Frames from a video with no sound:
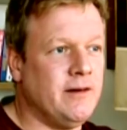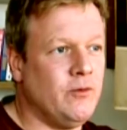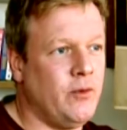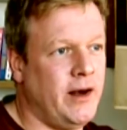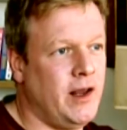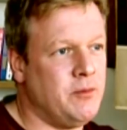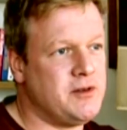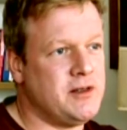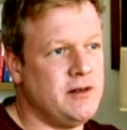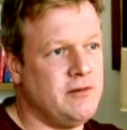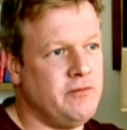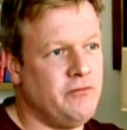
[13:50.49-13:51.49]
when it comes
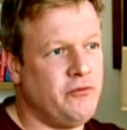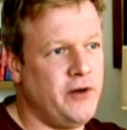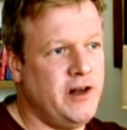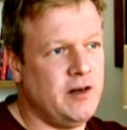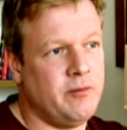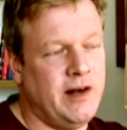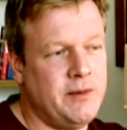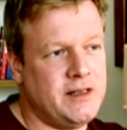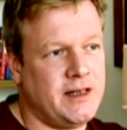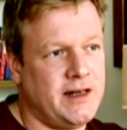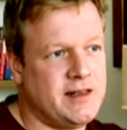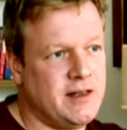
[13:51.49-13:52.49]
to freedom,
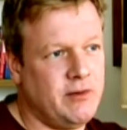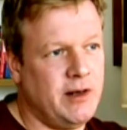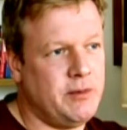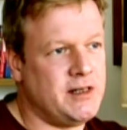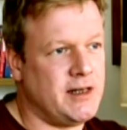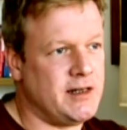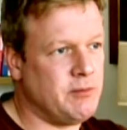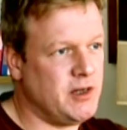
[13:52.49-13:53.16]
liberty, civil liberties.